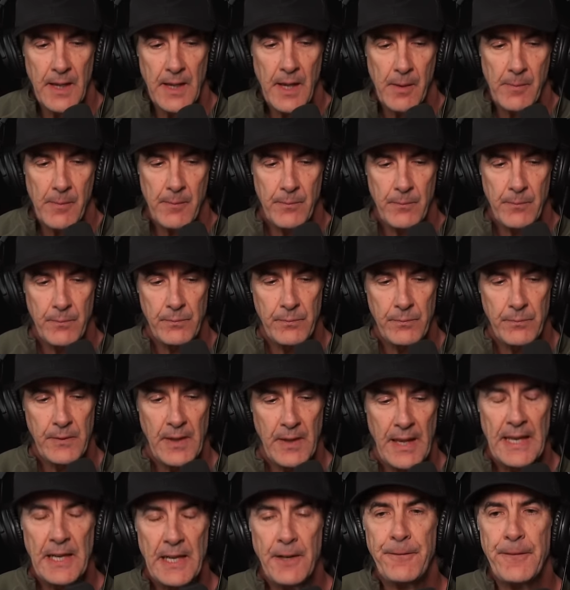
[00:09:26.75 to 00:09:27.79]
Yeah.
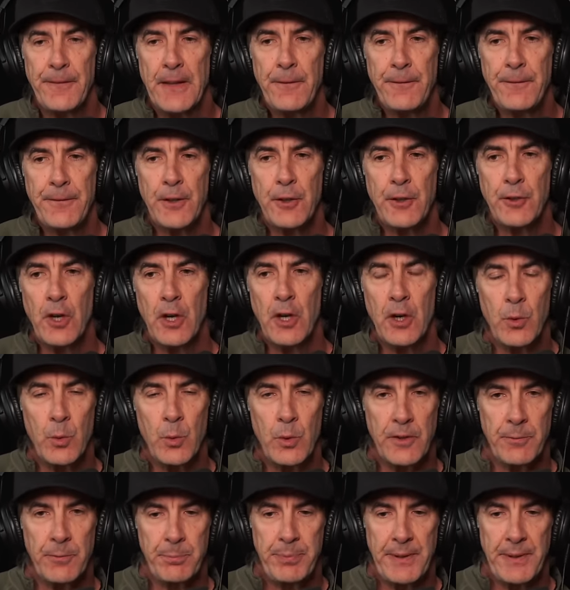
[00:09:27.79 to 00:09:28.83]
And if the dog
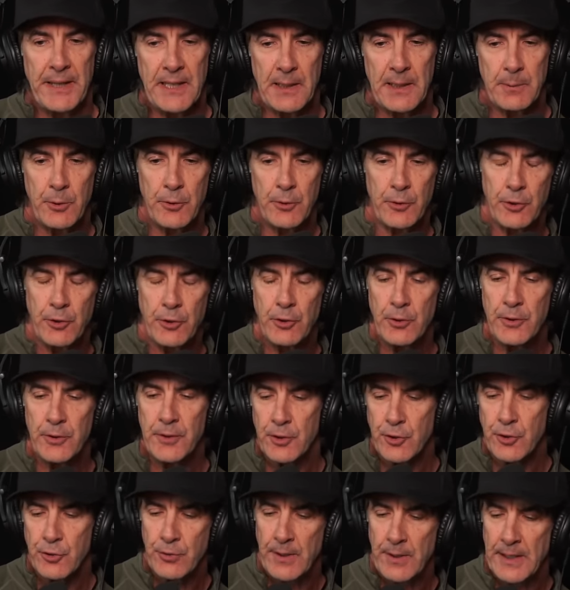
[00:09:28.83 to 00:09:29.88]
would have bit him, so you're
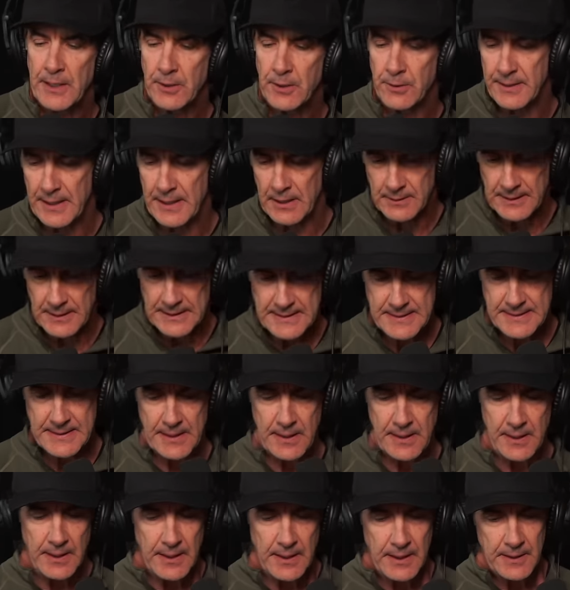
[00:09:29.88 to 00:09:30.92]
the trainer now. Let's
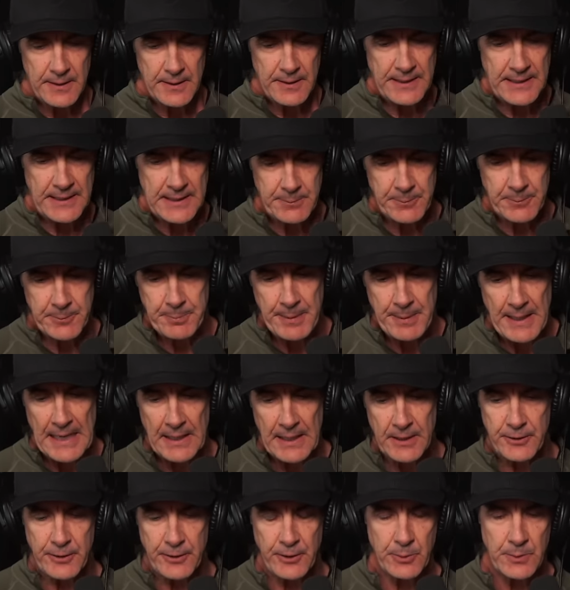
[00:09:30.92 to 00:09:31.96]
say he comes
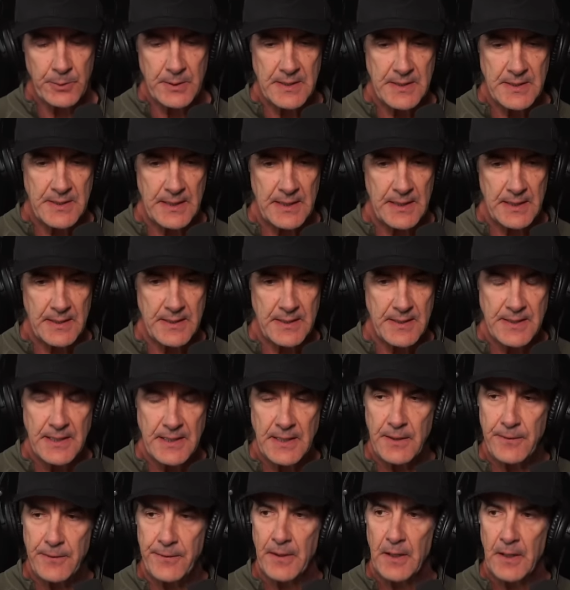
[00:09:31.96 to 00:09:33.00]
back to you and says,
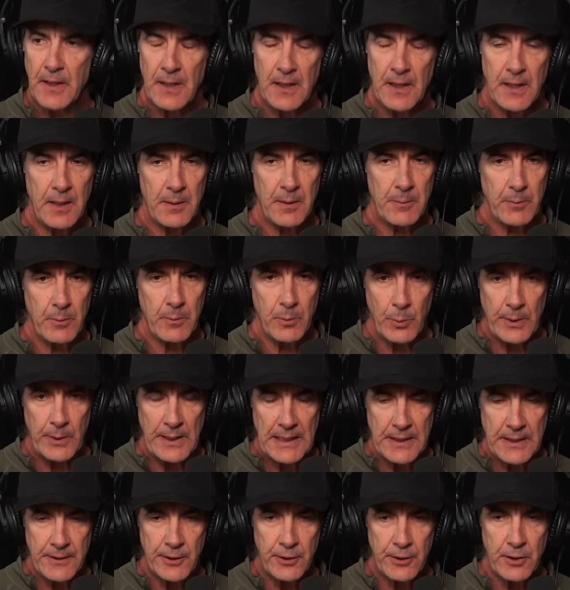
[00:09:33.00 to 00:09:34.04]
Steve,
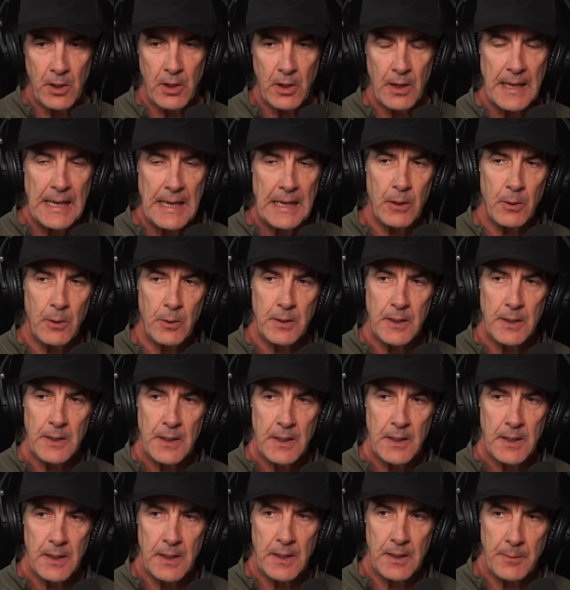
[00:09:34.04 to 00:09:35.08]
we had the dog out.
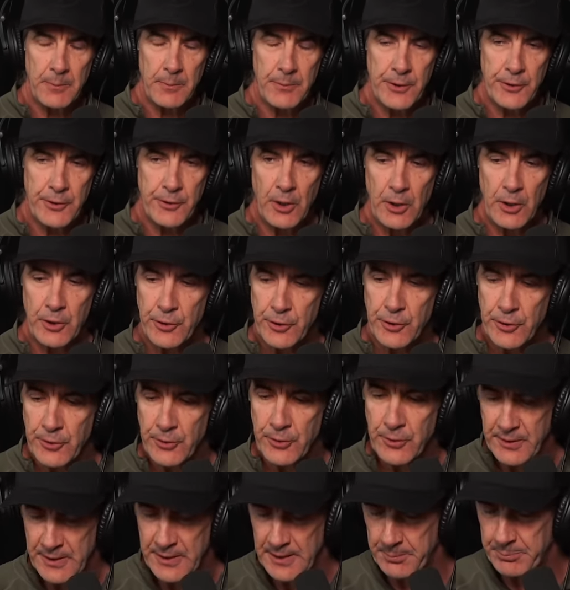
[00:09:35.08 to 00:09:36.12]
The dog
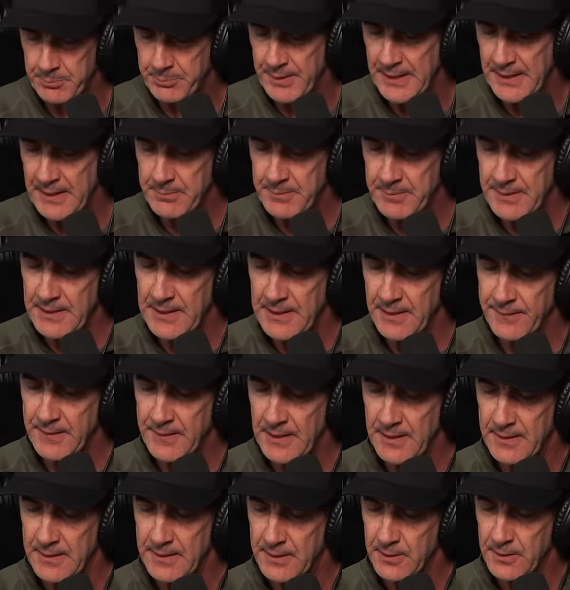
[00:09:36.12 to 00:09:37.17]
turned, he bit me.
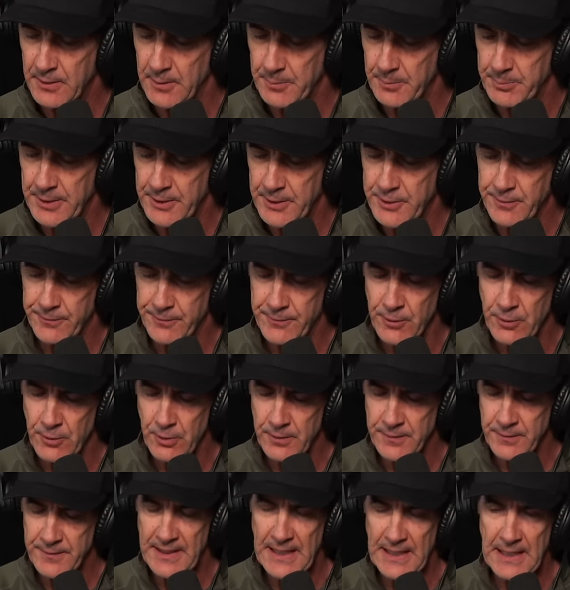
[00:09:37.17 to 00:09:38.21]
I've got, you know, a bunch of
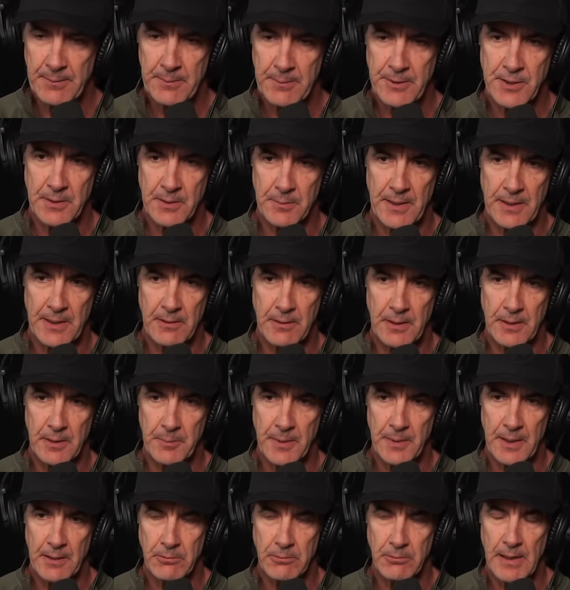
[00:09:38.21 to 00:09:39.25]
nerve damage in
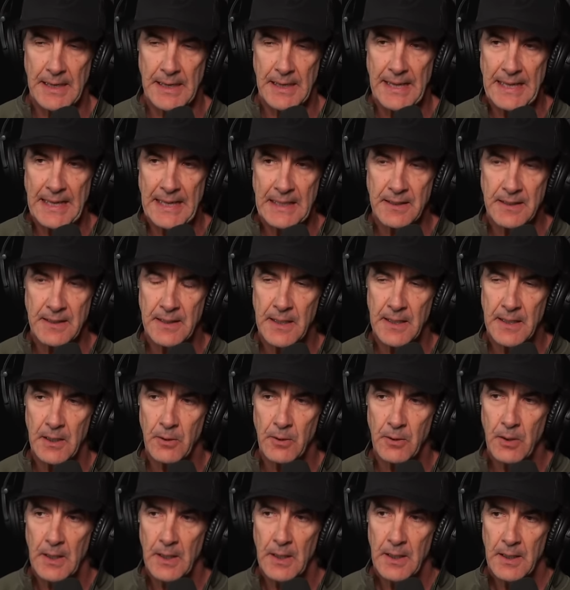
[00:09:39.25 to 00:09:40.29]
my right hand
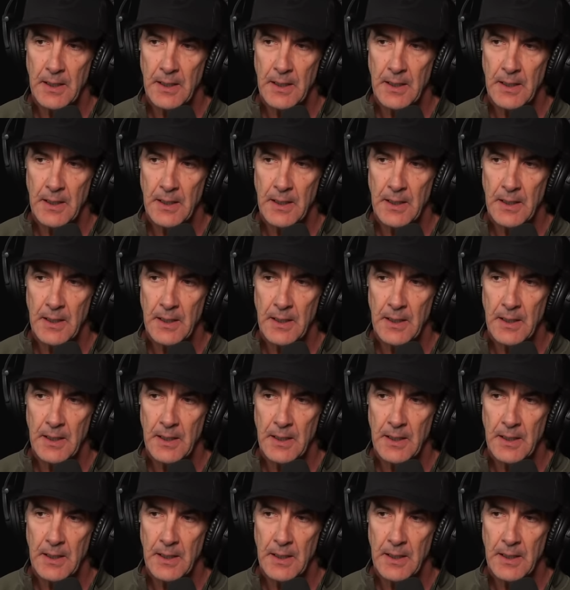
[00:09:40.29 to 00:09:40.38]
now.